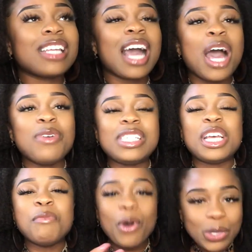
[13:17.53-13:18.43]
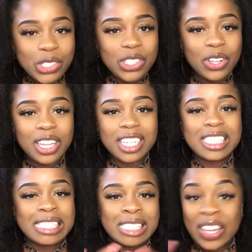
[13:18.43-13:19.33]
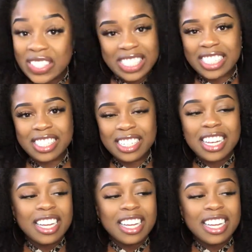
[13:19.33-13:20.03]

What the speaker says: Like I was emotionally stunted.